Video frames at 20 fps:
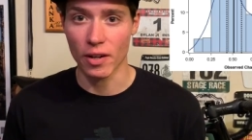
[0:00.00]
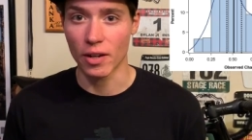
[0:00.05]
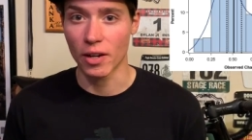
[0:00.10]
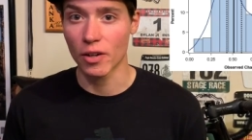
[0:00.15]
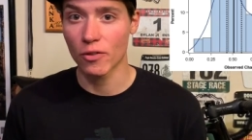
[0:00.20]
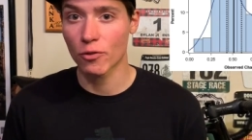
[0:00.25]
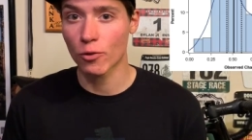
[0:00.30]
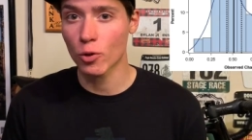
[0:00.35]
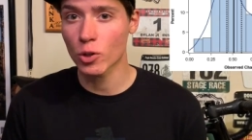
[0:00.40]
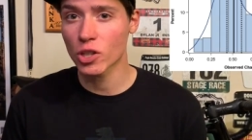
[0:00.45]
An
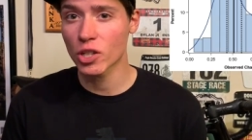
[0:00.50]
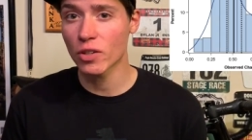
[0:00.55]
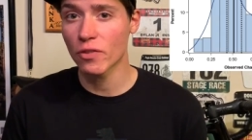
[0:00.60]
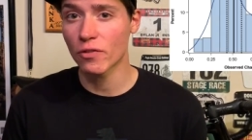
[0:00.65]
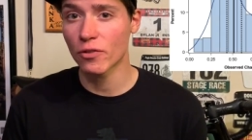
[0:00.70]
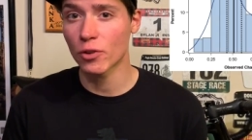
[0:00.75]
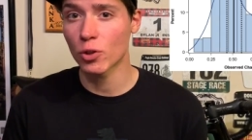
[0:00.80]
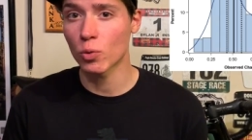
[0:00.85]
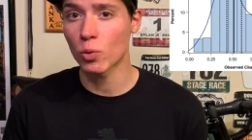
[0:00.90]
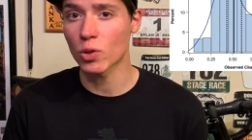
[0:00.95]

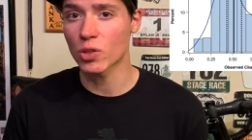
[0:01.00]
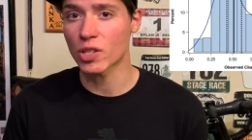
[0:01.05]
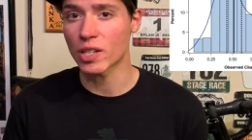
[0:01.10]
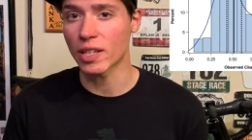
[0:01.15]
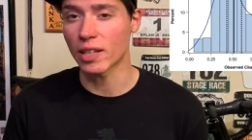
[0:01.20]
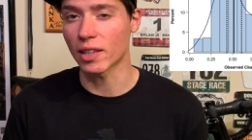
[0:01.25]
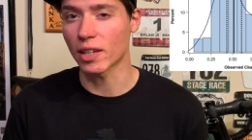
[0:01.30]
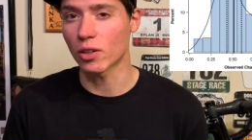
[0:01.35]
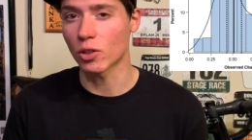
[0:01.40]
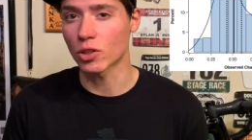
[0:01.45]
unfortunate few will
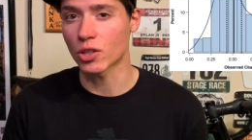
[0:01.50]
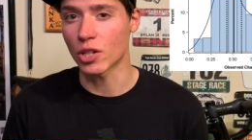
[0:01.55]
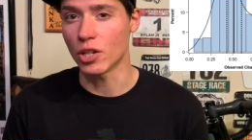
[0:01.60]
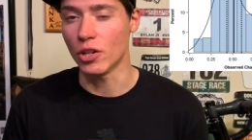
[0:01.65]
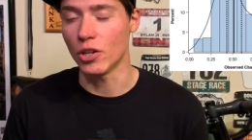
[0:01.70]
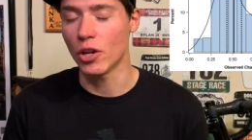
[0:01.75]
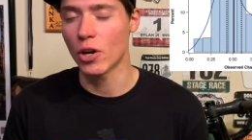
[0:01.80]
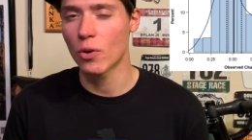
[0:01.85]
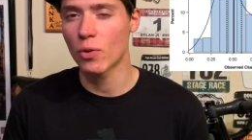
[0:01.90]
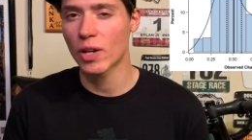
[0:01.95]
see little to
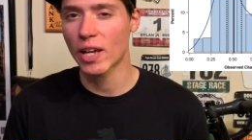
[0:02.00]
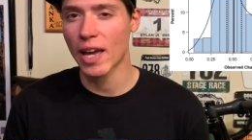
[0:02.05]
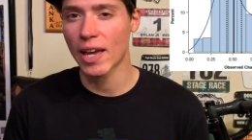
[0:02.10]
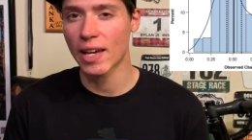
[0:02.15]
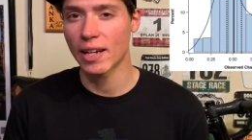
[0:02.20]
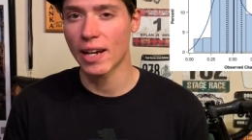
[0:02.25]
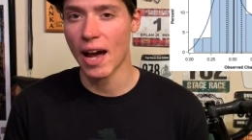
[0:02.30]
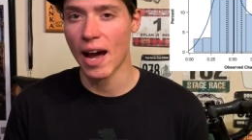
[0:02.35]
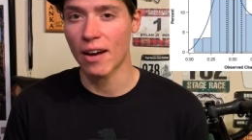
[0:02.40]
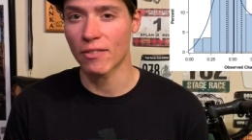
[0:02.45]
no
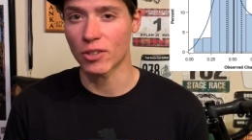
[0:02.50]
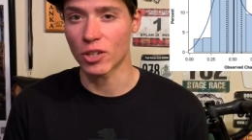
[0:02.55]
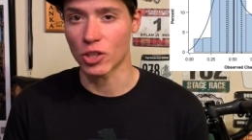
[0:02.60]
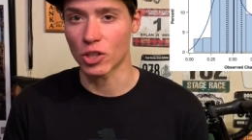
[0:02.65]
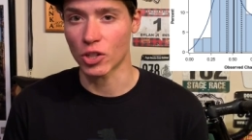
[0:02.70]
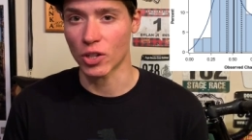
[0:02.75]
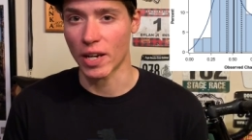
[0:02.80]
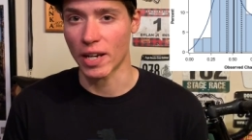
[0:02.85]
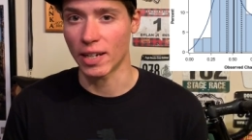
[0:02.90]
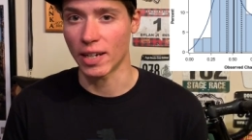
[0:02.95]
gain after
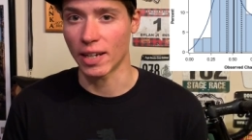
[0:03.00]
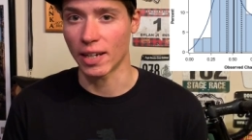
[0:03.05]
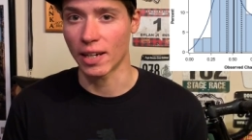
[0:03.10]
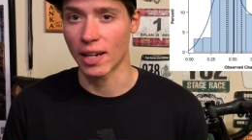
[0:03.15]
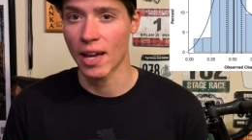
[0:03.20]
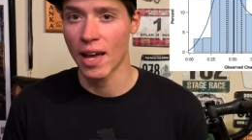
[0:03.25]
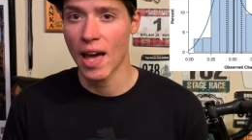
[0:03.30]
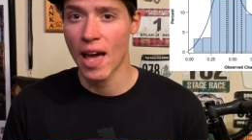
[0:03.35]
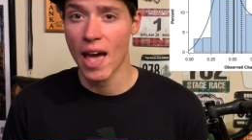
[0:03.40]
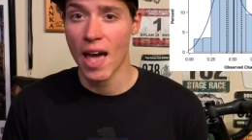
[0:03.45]

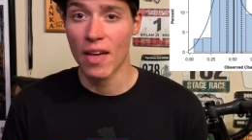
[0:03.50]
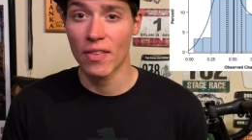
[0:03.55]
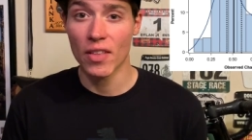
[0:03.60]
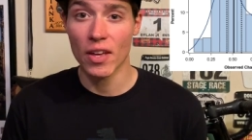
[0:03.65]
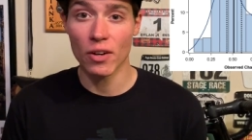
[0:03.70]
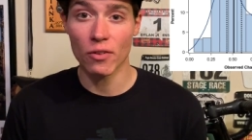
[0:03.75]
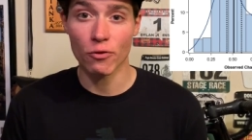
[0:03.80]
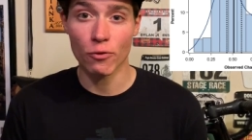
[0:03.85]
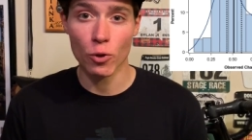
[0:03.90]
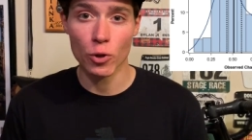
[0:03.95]
training, and
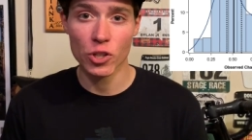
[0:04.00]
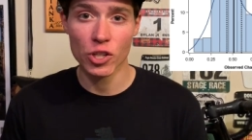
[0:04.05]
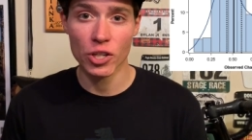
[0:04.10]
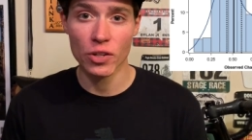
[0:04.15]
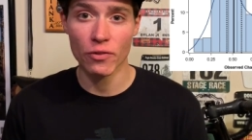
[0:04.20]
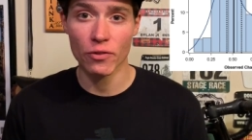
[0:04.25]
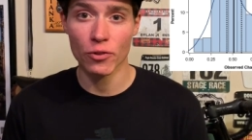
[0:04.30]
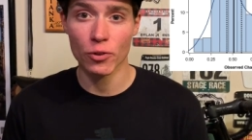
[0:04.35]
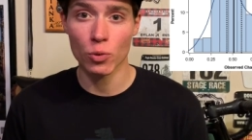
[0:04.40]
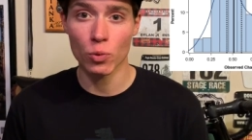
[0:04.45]
then a
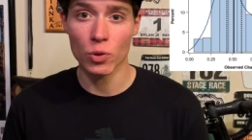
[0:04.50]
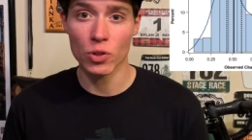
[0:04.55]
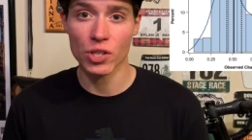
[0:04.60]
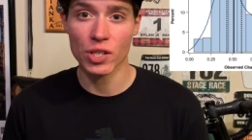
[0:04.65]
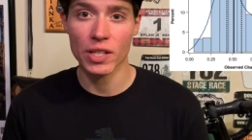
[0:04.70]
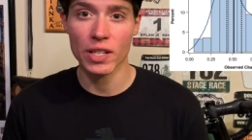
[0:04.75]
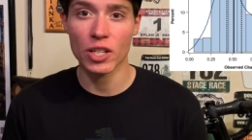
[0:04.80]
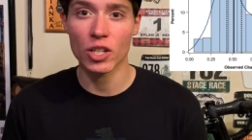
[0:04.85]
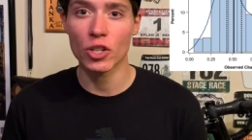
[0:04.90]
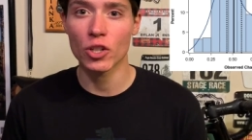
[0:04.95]
fortunate few will
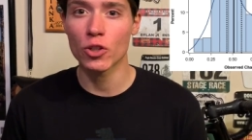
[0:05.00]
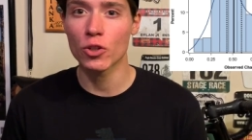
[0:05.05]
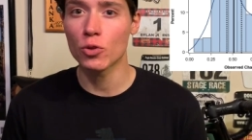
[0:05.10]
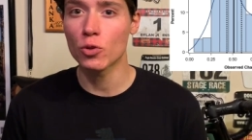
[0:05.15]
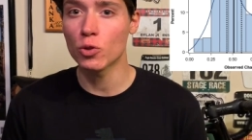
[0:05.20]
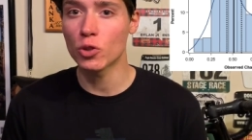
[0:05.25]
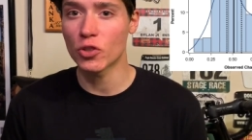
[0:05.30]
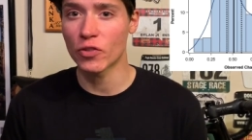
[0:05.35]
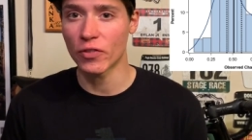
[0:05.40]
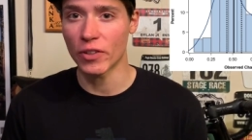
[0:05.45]
see
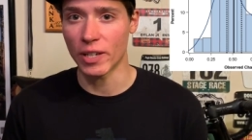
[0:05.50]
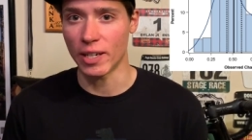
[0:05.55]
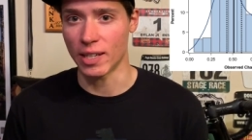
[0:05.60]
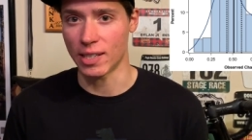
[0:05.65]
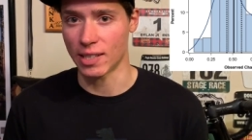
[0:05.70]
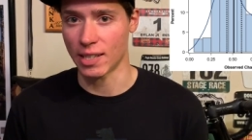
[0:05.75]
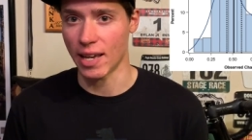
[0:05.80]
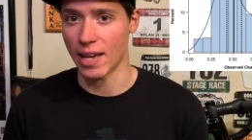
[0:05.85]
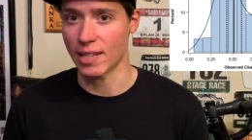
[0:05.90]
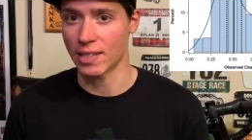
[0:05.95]
huge
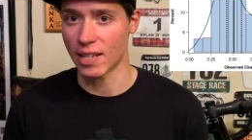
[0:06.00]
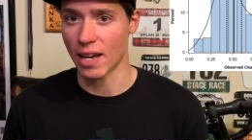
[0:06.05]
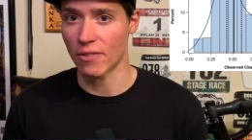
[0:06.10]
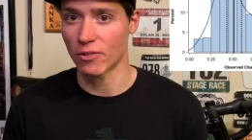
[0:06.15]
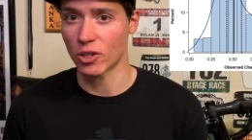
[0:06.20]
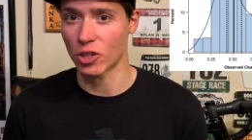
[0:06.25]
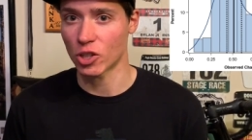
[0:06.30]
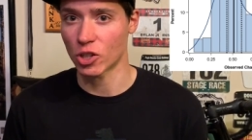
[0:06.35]
fitness gains after